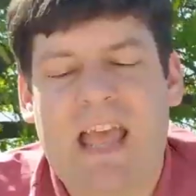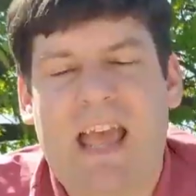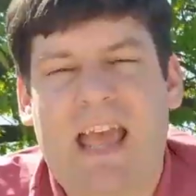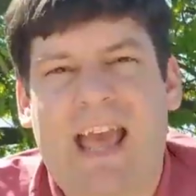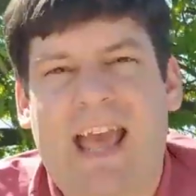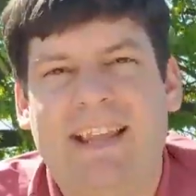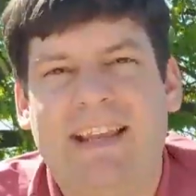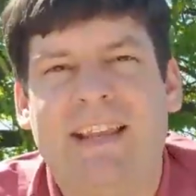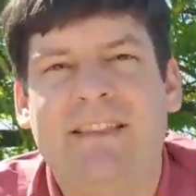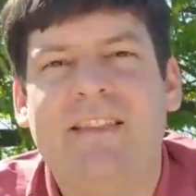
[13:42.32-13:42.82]

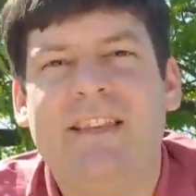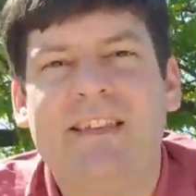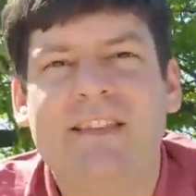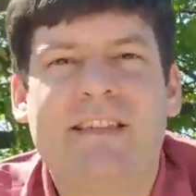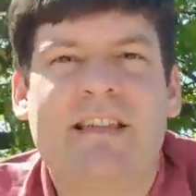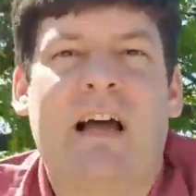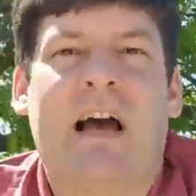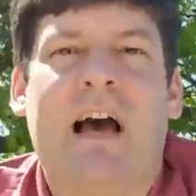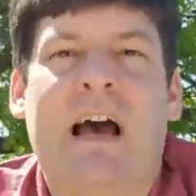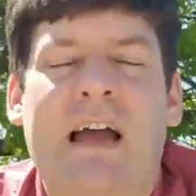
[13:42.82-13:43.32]
And in these
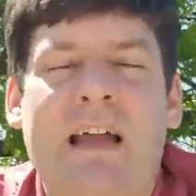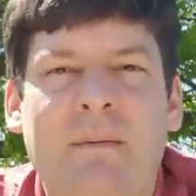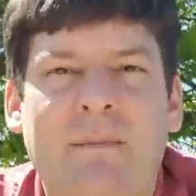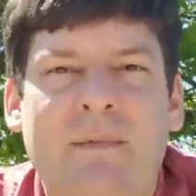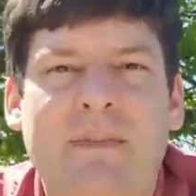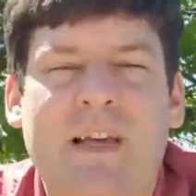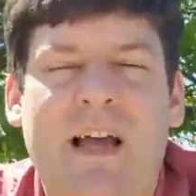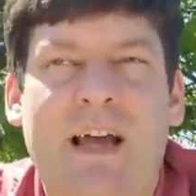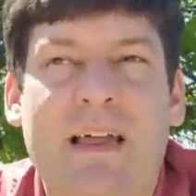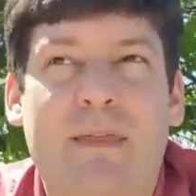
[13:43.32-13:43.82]

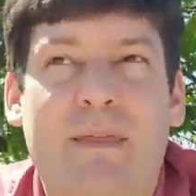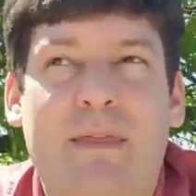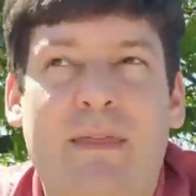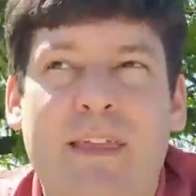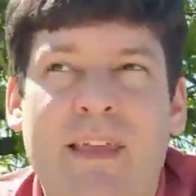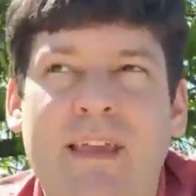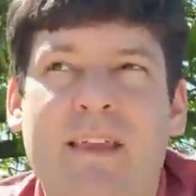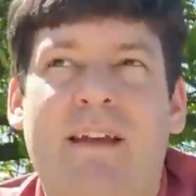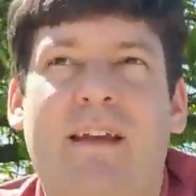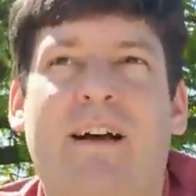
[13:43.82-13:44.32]
times, I
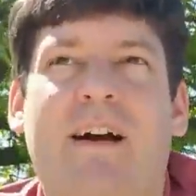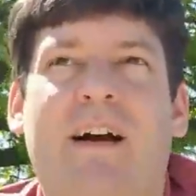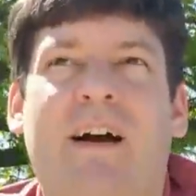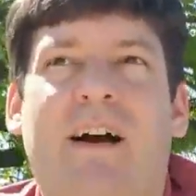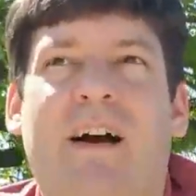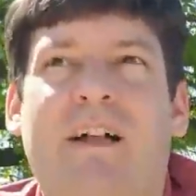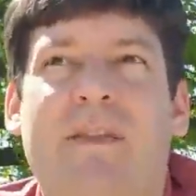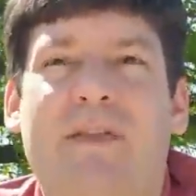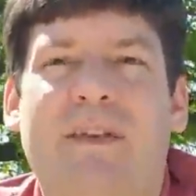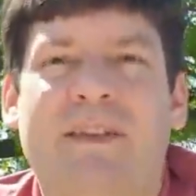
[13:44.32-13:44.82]
think
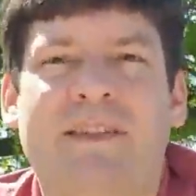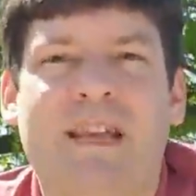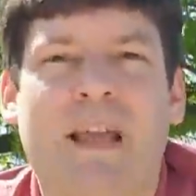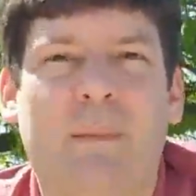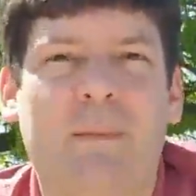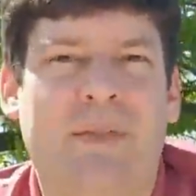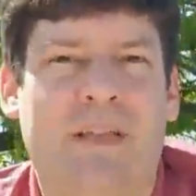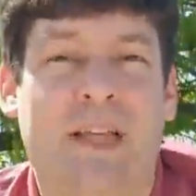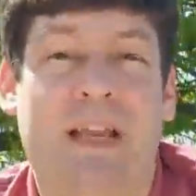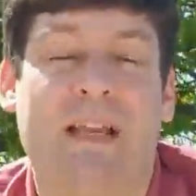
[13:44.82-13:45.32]
the
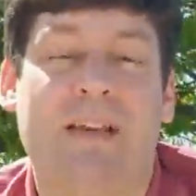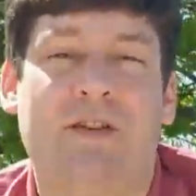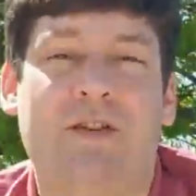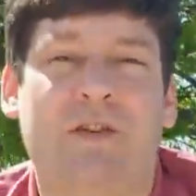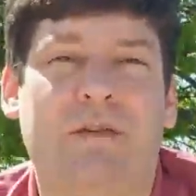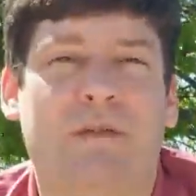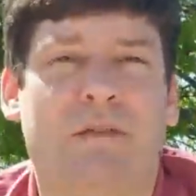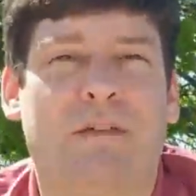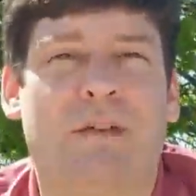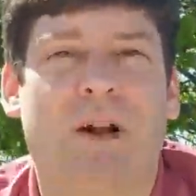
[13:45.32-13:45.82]

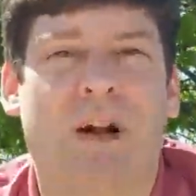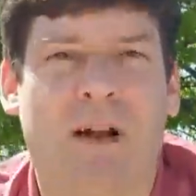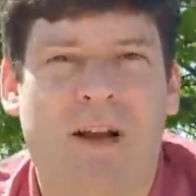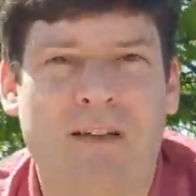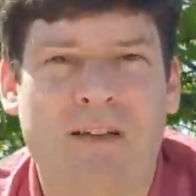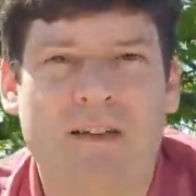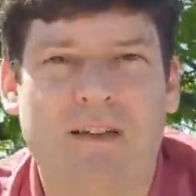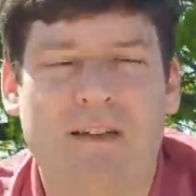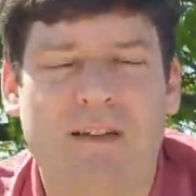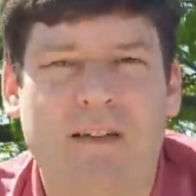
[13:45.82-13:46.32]
temptation for
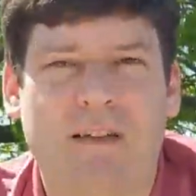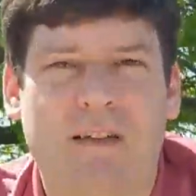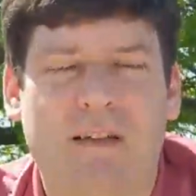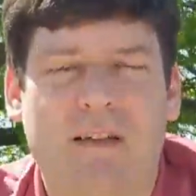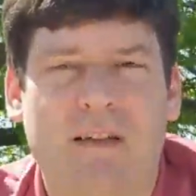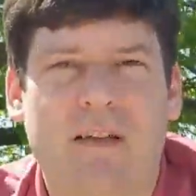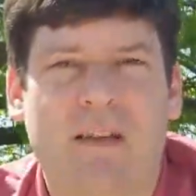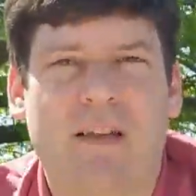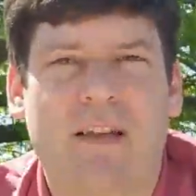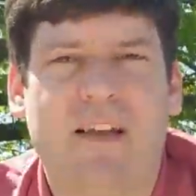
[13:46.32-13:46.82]
us
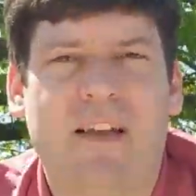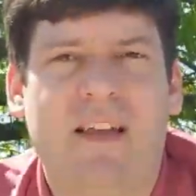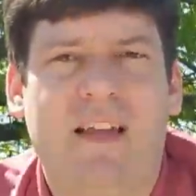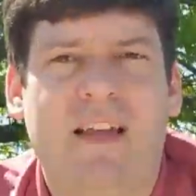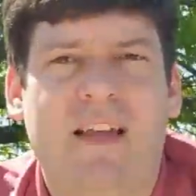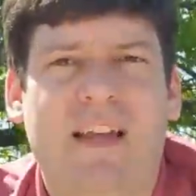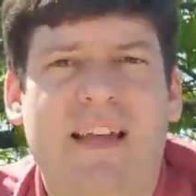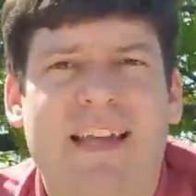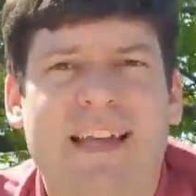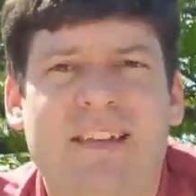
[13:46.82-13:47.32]

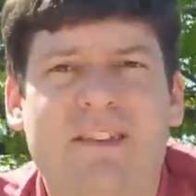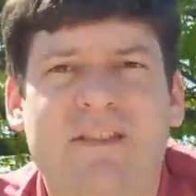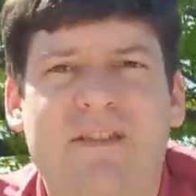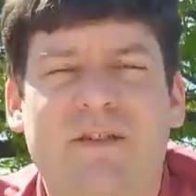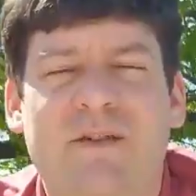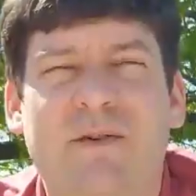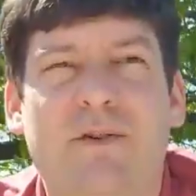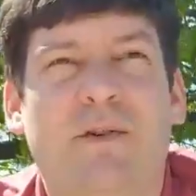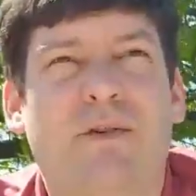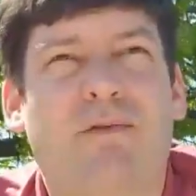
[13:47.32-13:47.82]
is
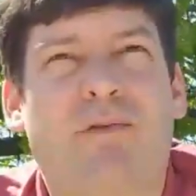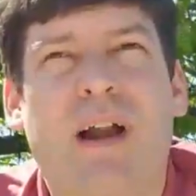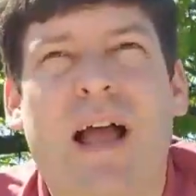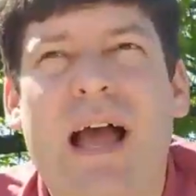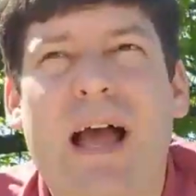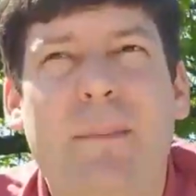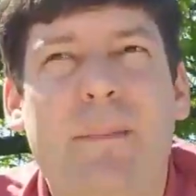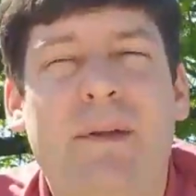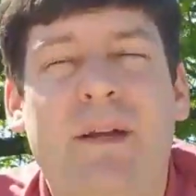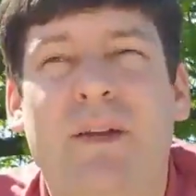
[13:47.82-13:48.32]
to
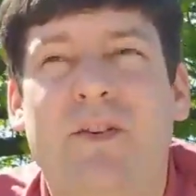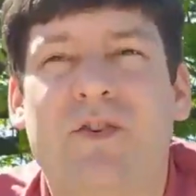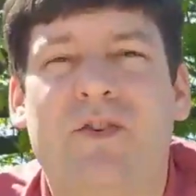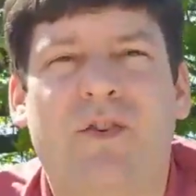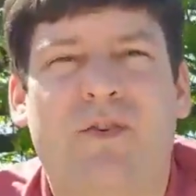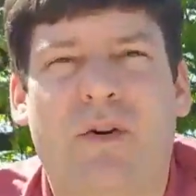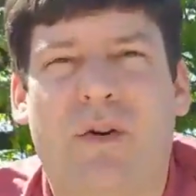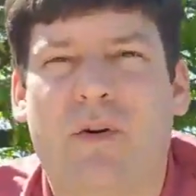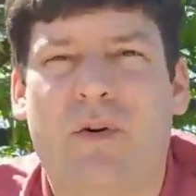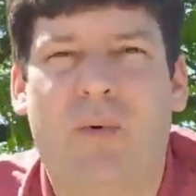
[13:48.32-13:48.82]
grab
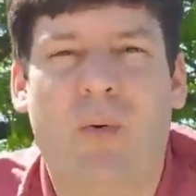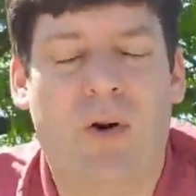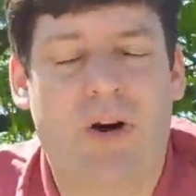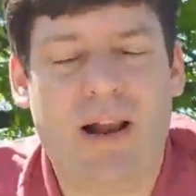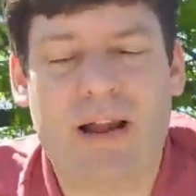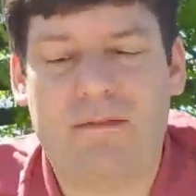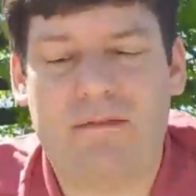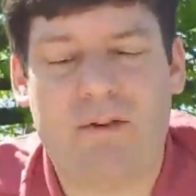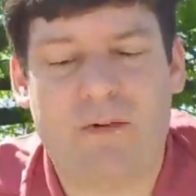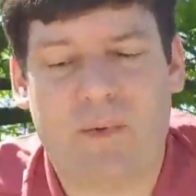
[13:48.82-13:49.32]
control
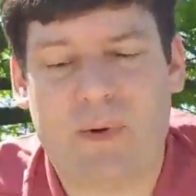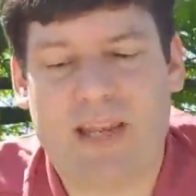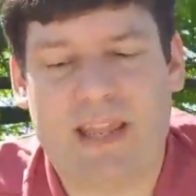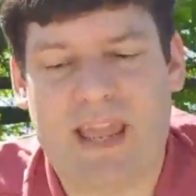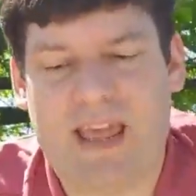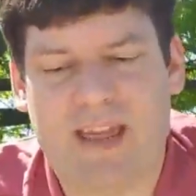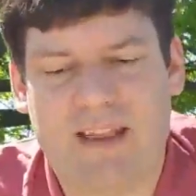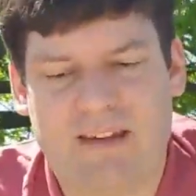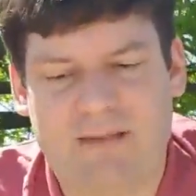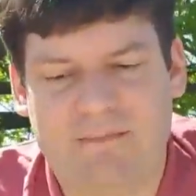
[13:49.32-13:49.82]
wherever we
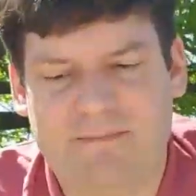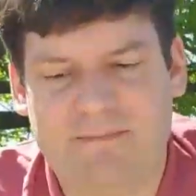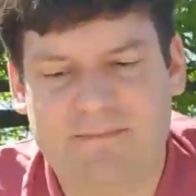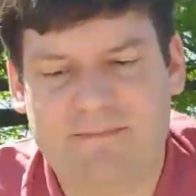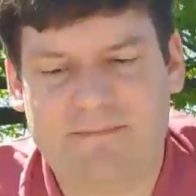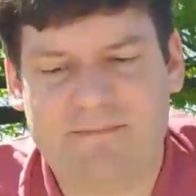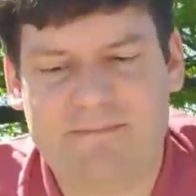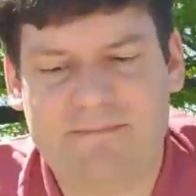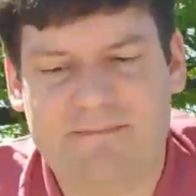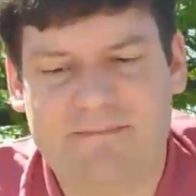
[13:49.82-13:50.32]

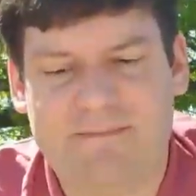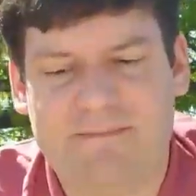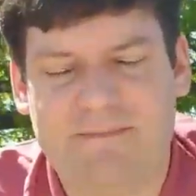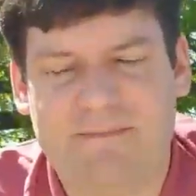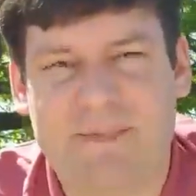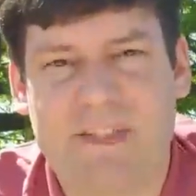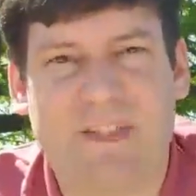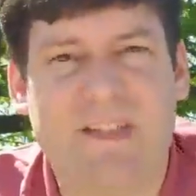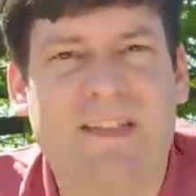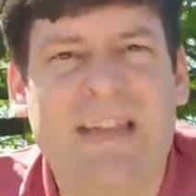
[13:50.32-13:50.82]

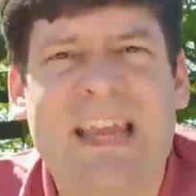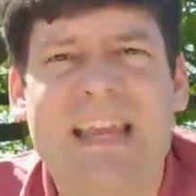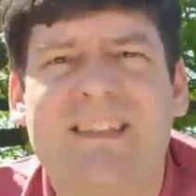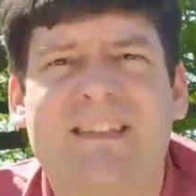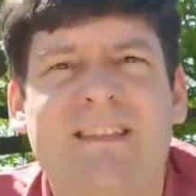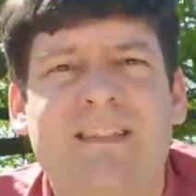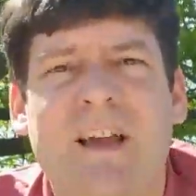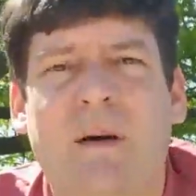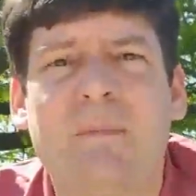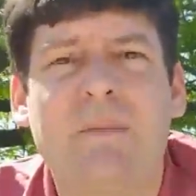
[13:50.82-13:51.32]
can, to take
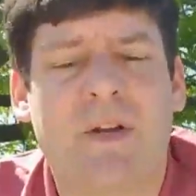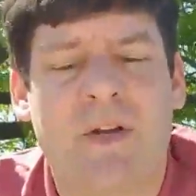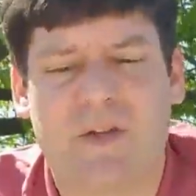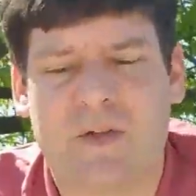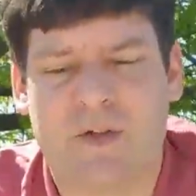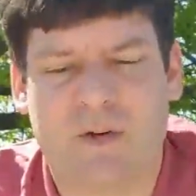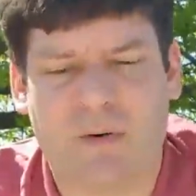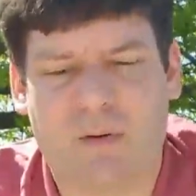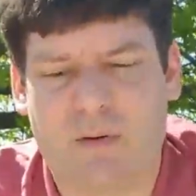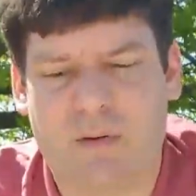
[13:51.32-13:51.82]
some
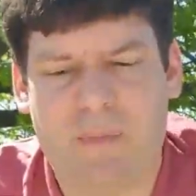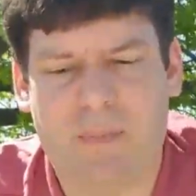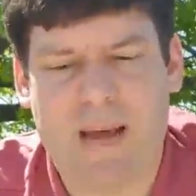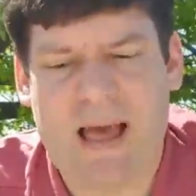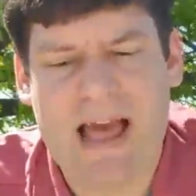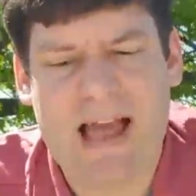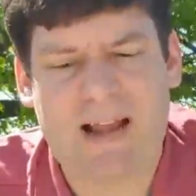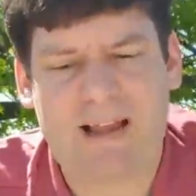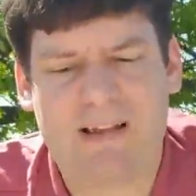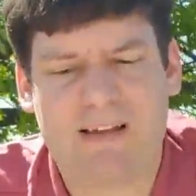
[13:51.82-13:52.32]
control
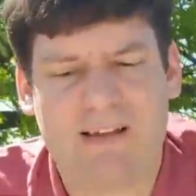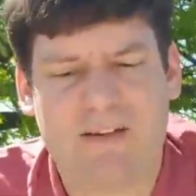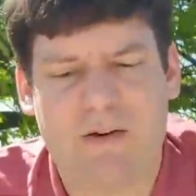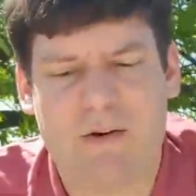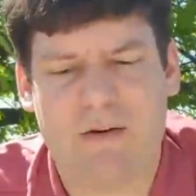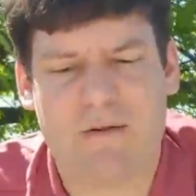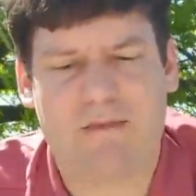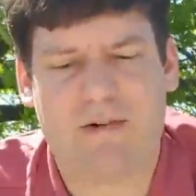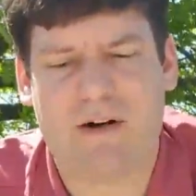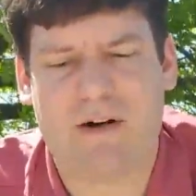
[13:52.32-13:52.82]
back
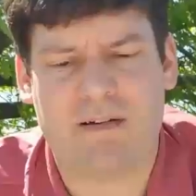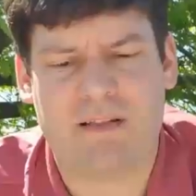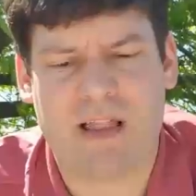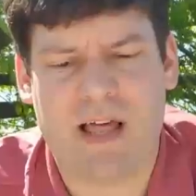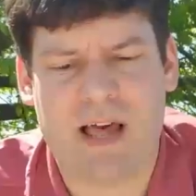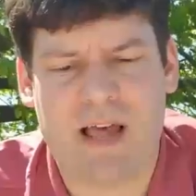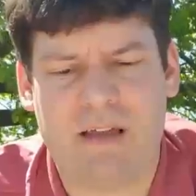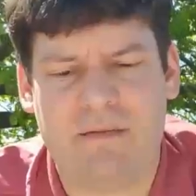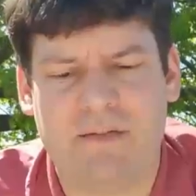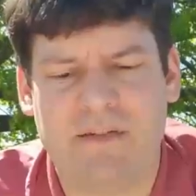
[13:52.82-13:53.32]
over our
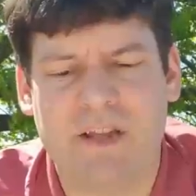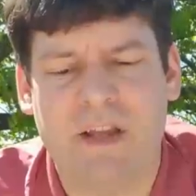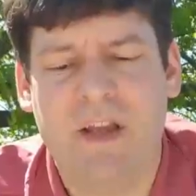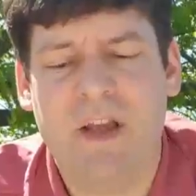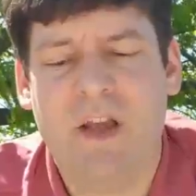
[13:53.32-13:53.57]
lives.